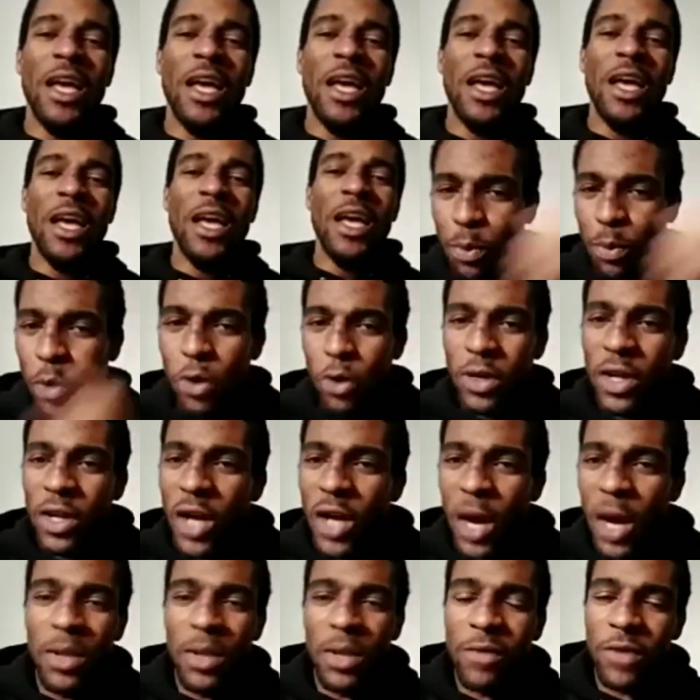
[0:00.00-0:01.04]
supporting and
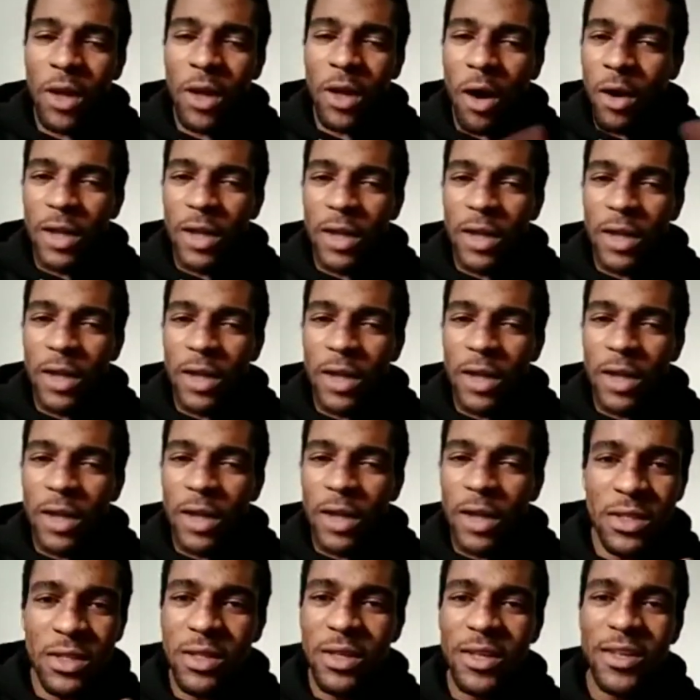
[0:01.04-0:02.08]
uplifting all his
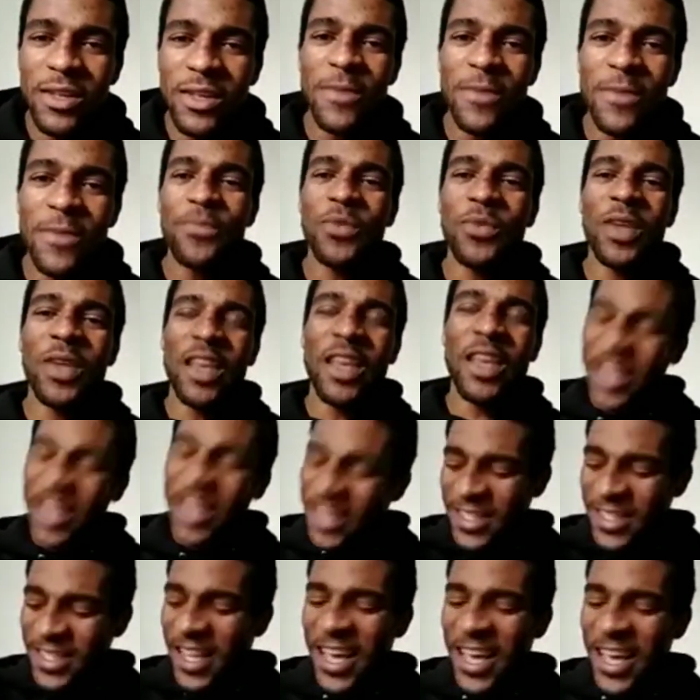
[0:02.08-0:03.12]
homies. And
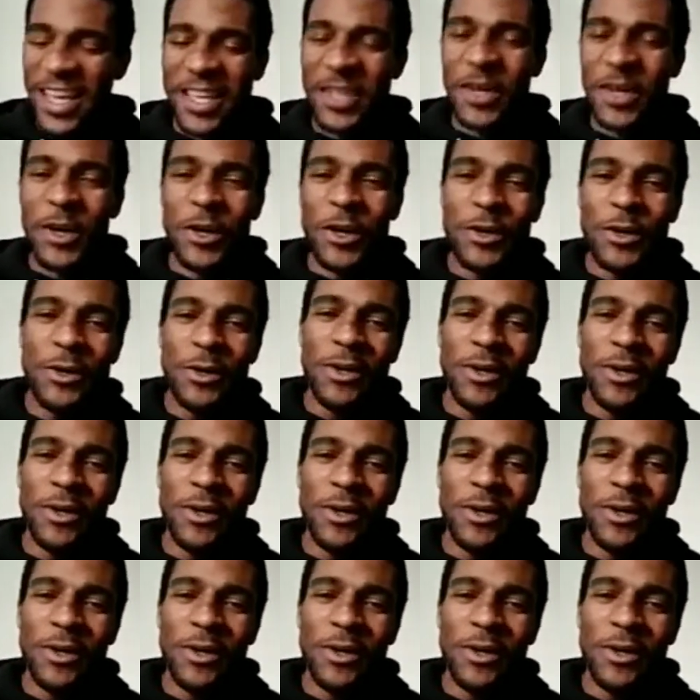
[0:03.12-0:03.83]
it's like, you know,